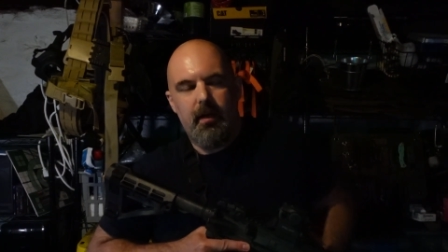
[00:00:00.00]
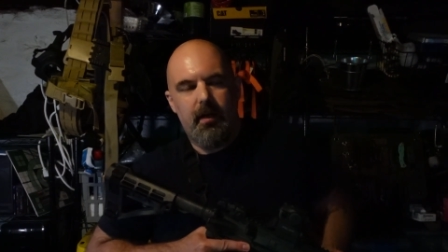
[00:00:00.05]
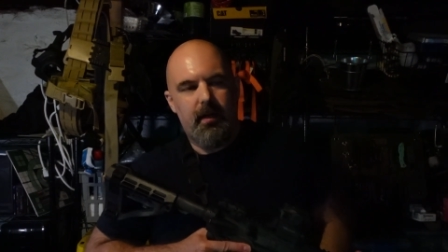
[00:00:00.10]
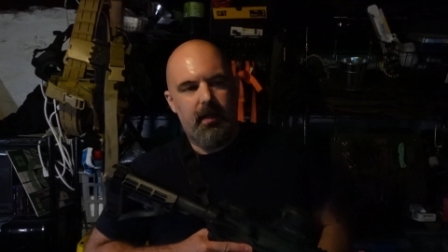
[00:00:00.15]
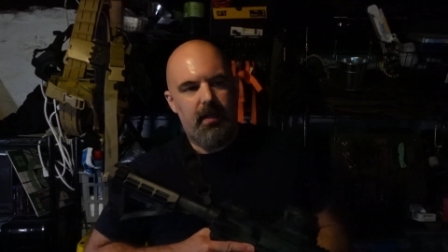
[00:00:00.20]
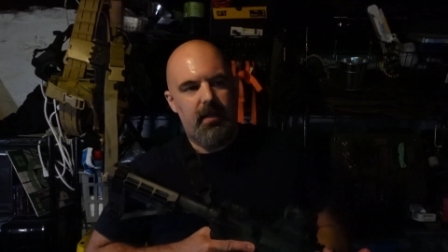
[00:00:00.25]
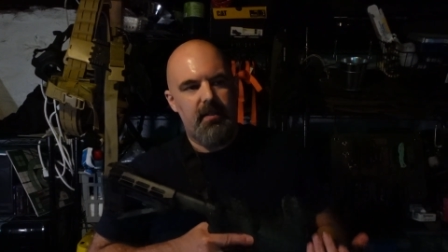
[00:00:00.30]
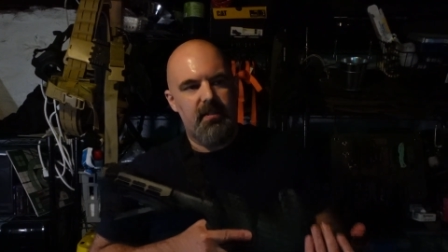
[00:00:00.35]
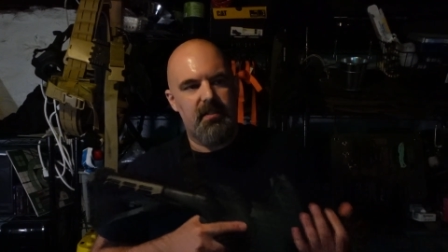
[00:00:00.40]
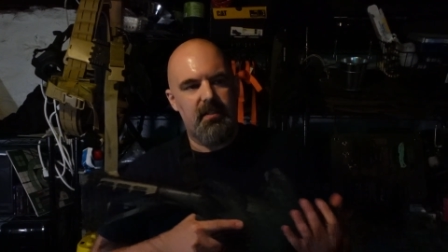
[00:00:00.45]

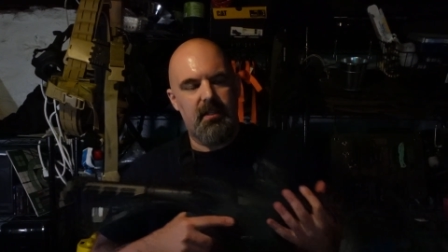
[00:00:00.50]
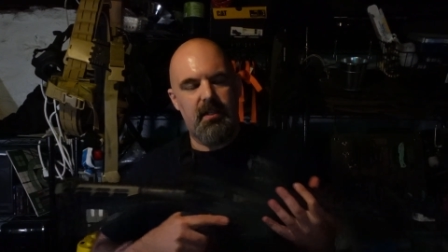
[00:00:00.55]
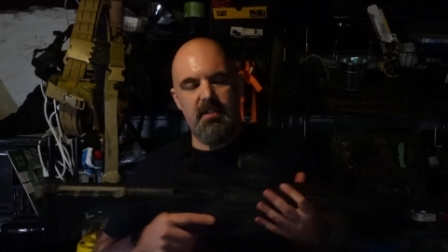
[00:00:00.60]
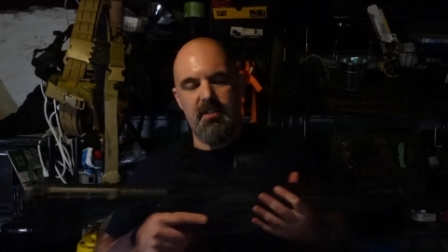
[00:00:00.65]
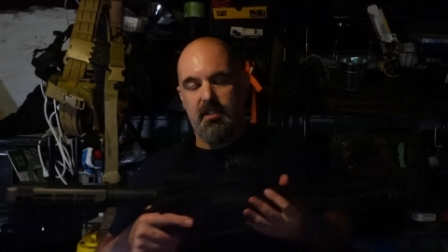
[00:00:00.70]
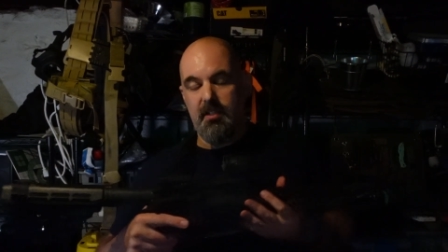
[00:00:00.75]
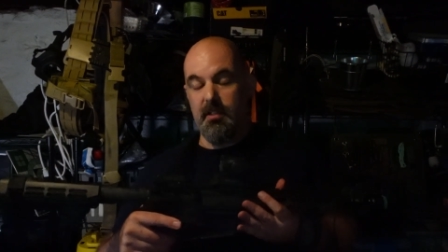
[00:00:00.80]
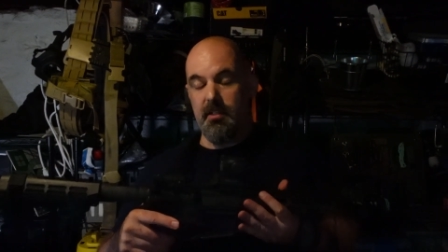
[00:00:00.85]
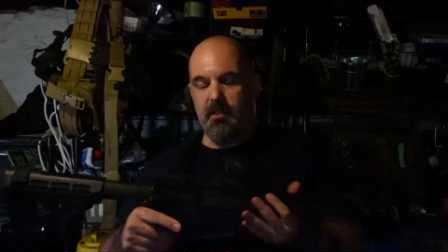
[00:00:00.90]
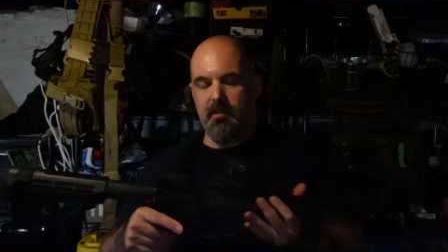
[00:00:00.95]
He's a
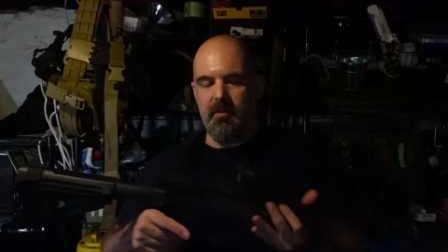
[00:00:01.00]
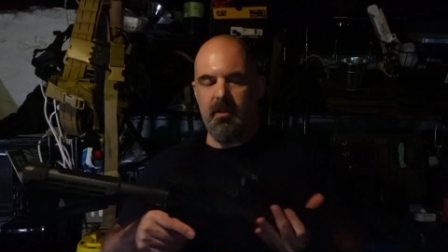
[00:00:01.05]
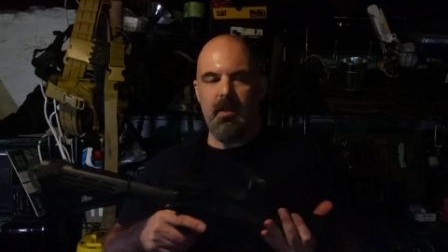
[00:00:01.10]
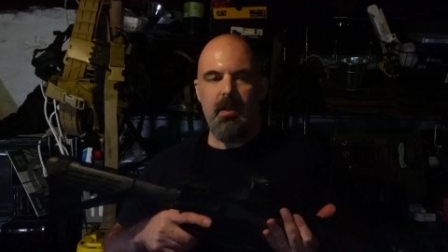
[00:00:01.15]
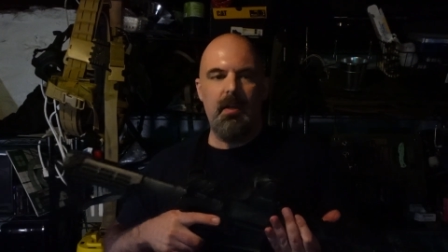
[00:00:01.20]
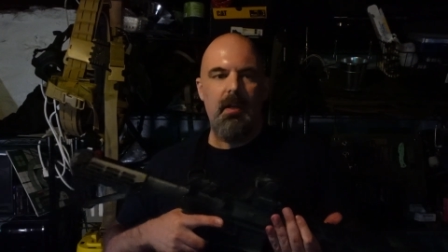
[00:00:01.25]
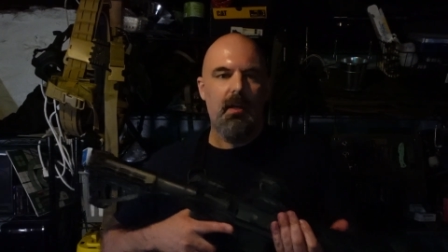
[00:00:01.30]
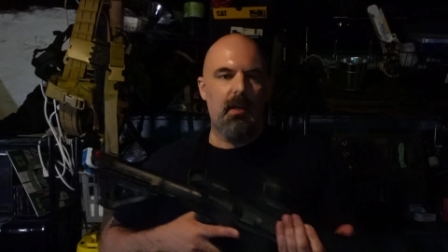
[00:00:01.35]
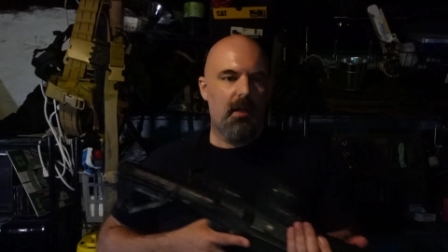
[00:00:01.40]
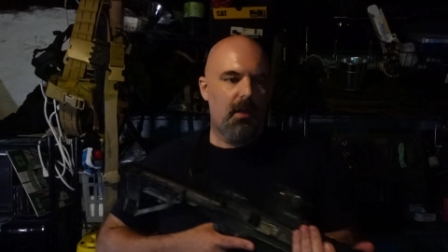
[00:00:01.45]
good dude,
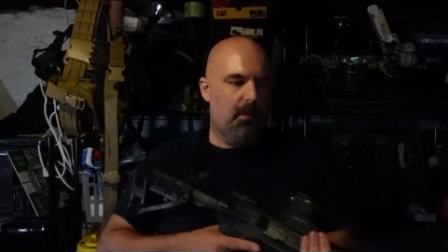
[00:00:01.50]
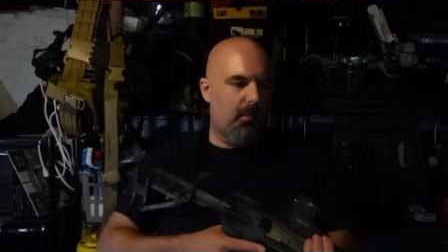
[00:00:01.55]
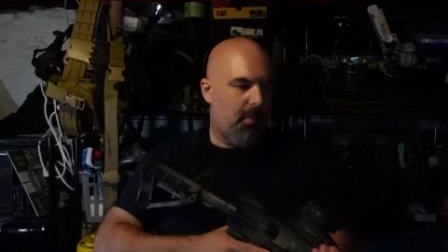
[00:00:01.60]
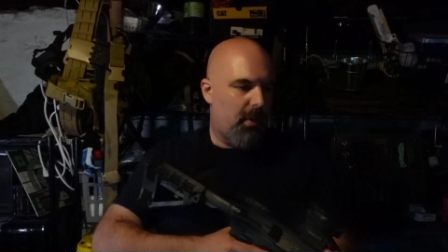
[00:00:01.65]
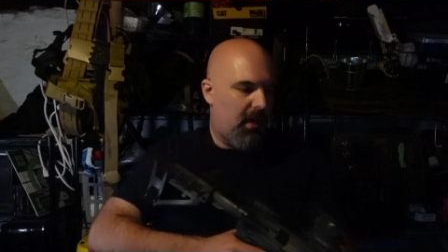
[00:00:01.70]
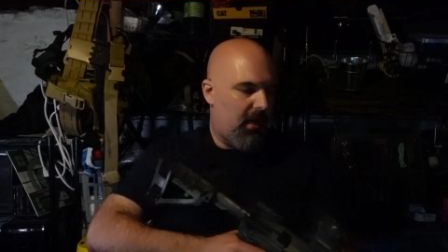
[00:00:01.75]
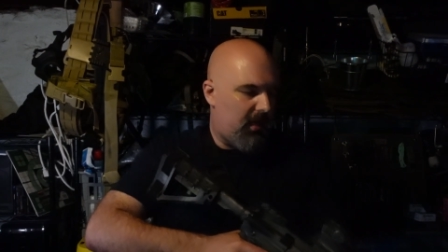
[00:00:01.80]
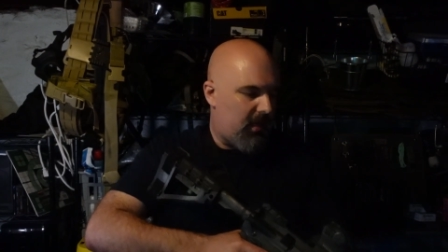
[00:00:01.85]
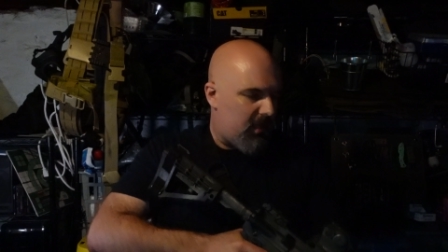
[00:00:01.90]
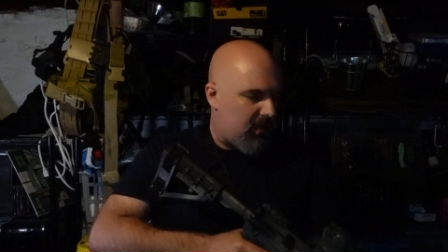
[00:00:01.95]

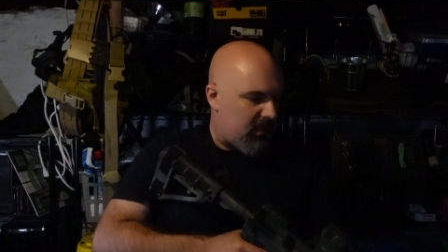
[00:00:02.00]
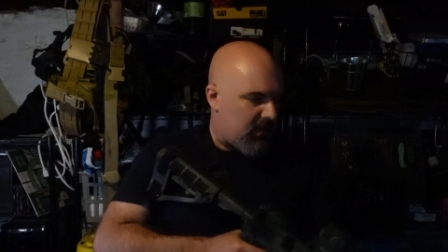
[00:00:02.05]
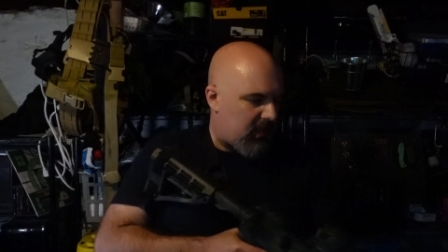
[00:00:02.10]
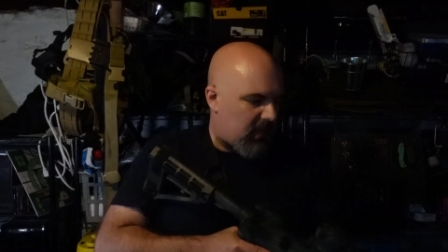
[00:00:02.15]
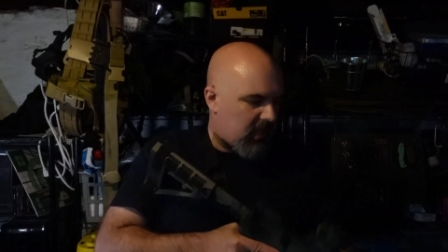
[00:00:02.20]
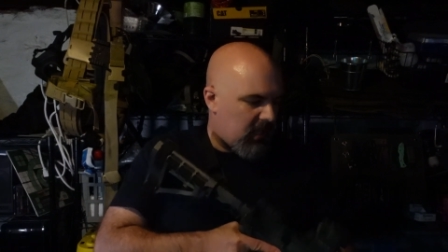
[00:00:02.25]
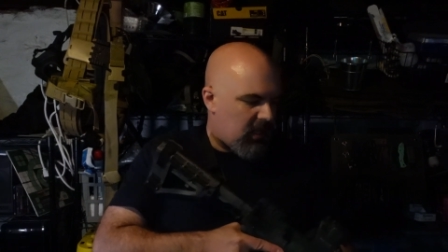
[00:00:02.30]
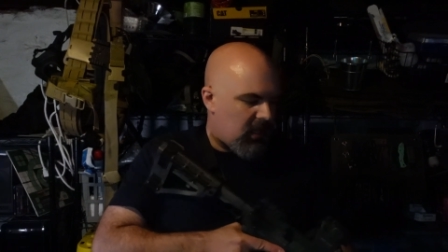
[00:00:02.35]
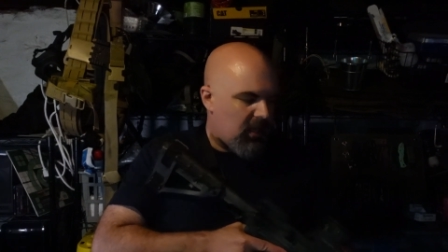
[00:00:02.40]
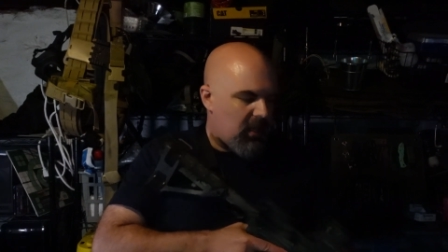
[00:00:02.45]
but
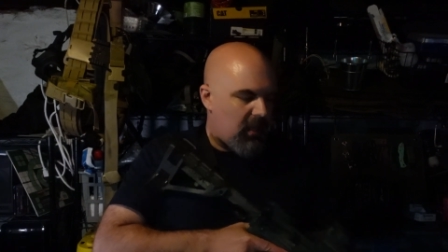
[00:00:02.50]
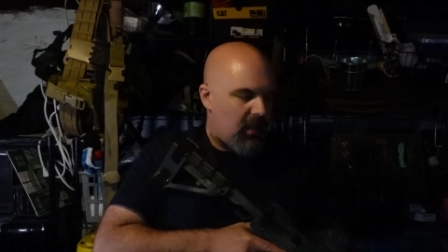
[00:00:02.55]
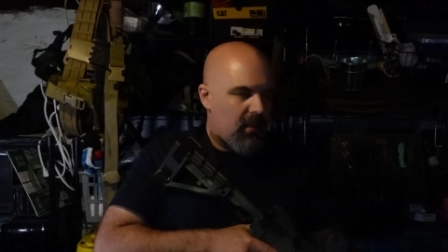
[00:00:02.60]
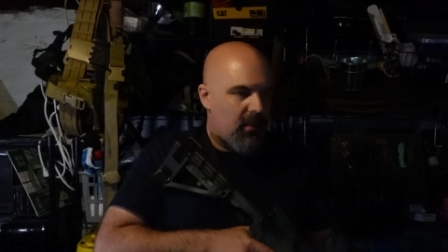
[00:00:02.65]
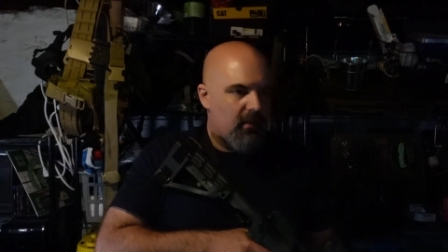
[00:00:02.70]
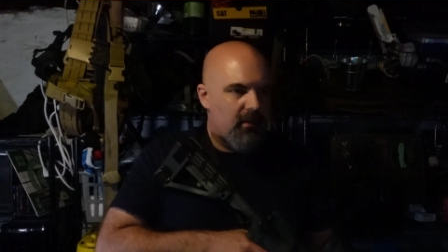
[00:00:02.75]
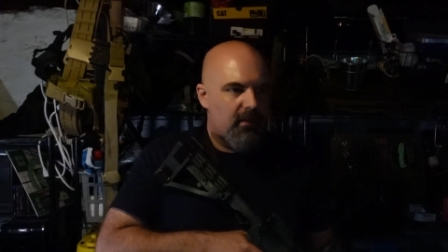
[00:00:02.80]
he